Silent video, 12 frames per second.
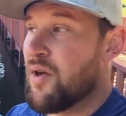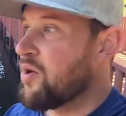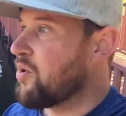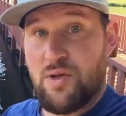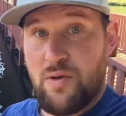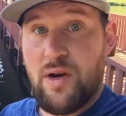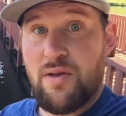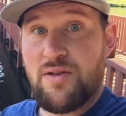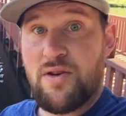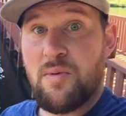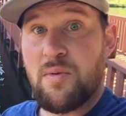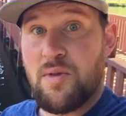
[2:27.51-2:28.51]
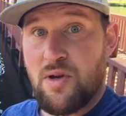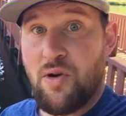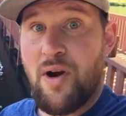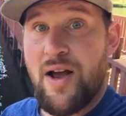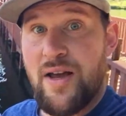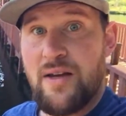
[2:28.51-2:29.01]
When you hear the term, the
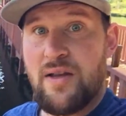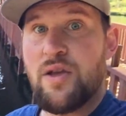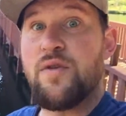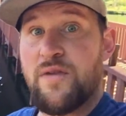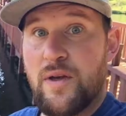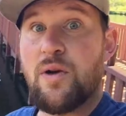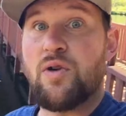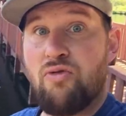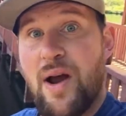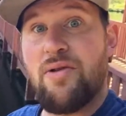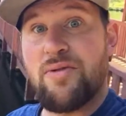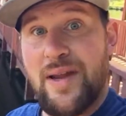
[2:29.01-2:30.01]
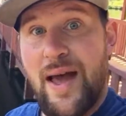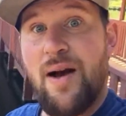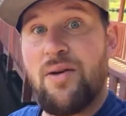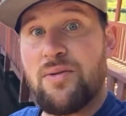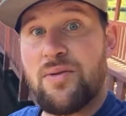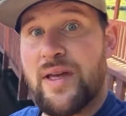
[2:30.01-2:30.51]
grind, you feel ground
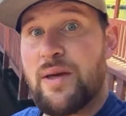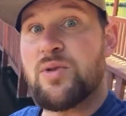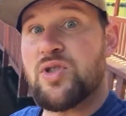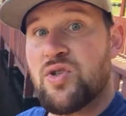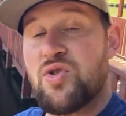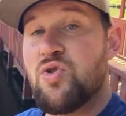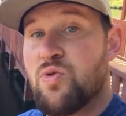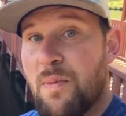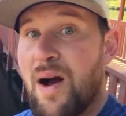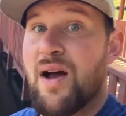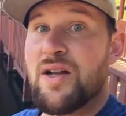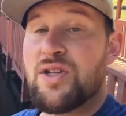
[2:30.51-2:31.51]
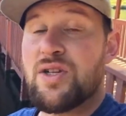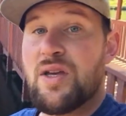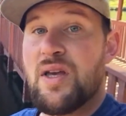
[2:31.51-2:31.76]
down, like it was just too much,